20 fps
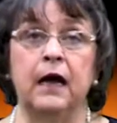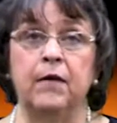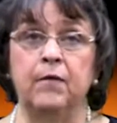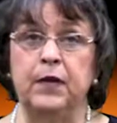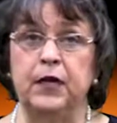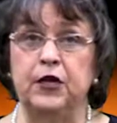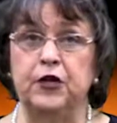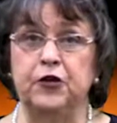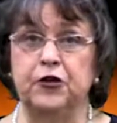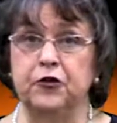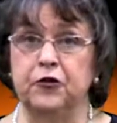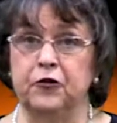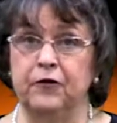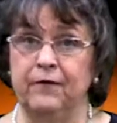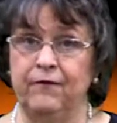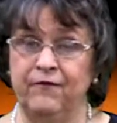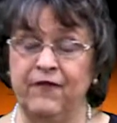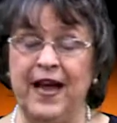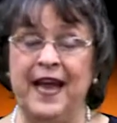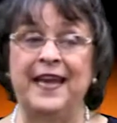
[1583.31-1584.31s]
Be sure
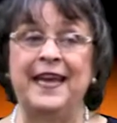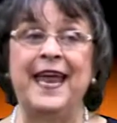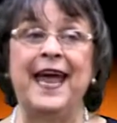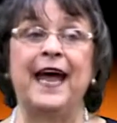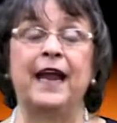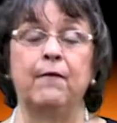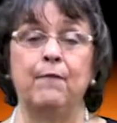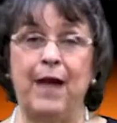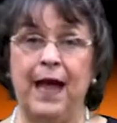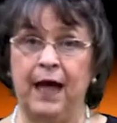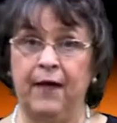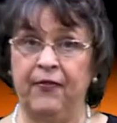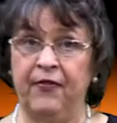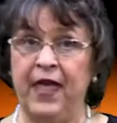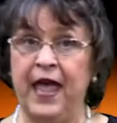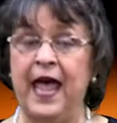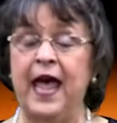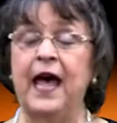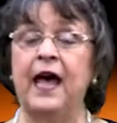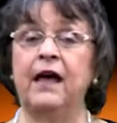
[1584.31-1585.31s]
to find out about
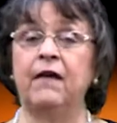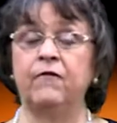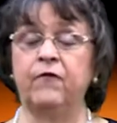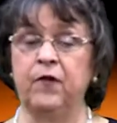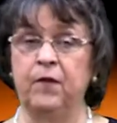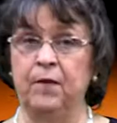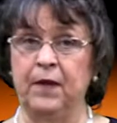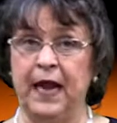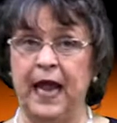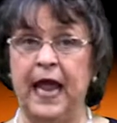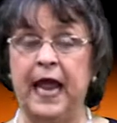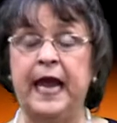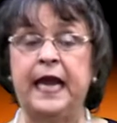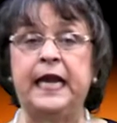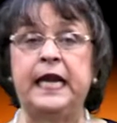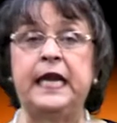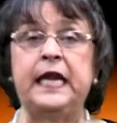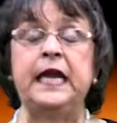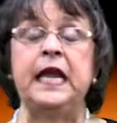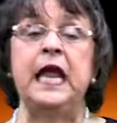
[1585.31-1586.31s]
that from
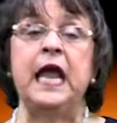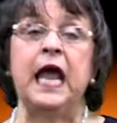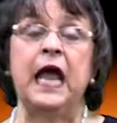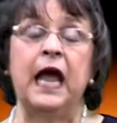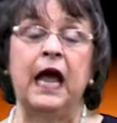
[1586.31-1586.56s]
Katie.